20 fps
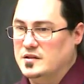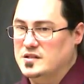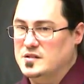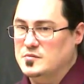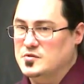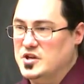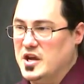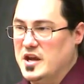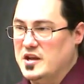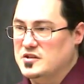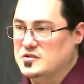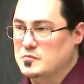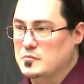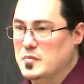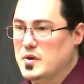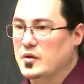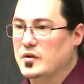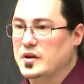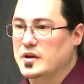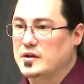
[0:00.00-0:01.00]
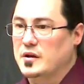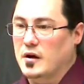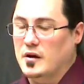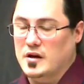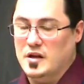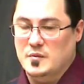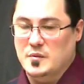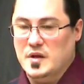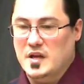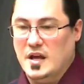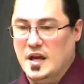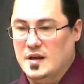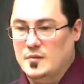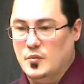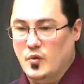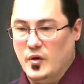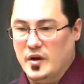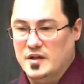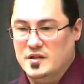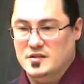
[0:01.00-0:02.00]
and some change million RDP
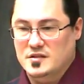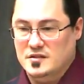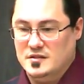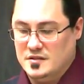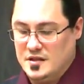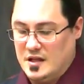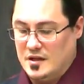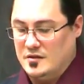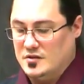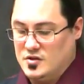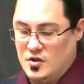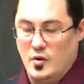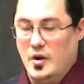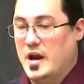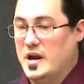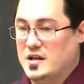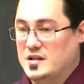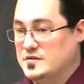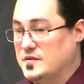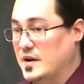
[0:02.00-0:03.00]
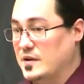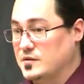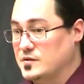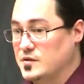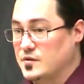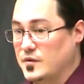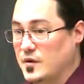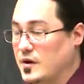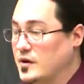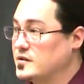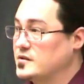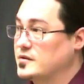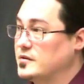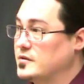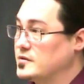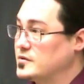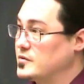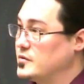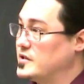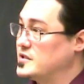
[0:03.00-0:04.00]
endpoints that Shodan has found so far. So,
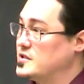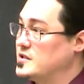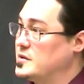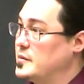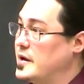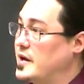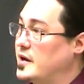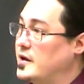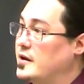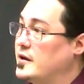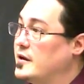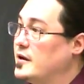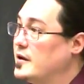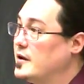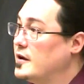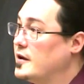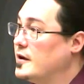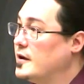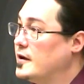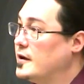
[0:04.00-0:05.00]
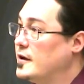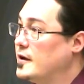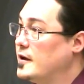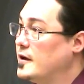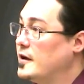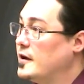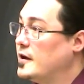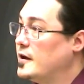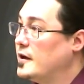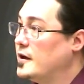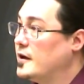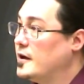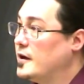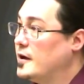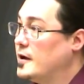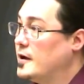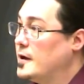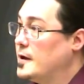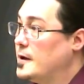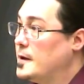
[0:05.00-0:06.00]
any question that? If people aren't using
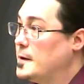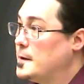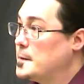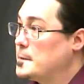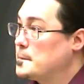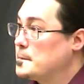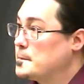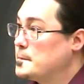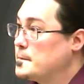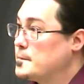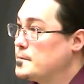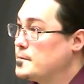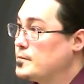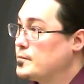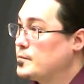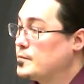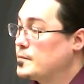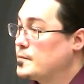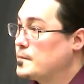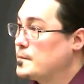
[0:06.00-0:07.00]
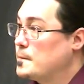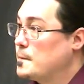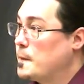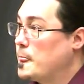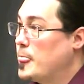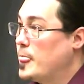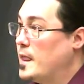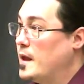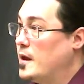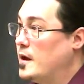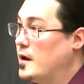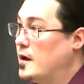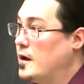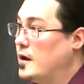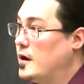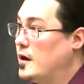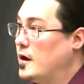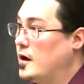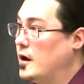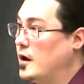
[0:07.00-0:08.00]
PowerShell, is there a control yet?
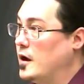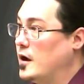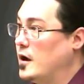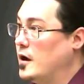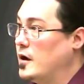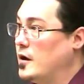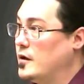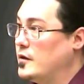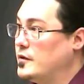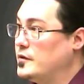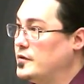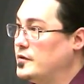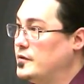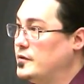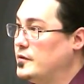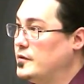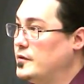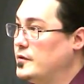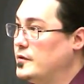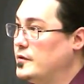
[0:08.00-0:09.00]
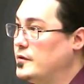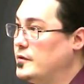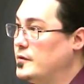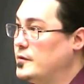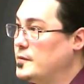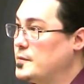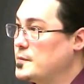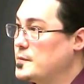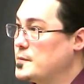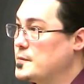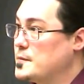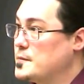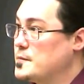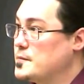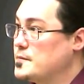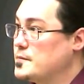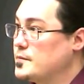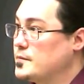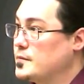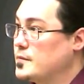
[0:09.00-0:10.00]
Uh, which, is what, um, which, is what,
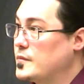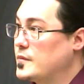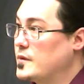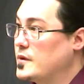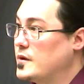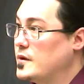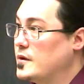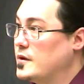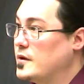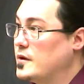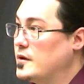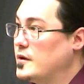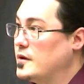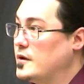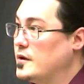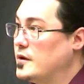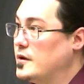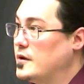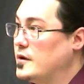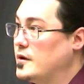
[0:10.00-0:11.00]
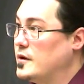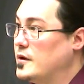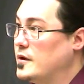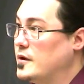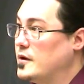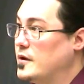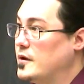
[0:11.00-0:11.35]
people do in industry for that.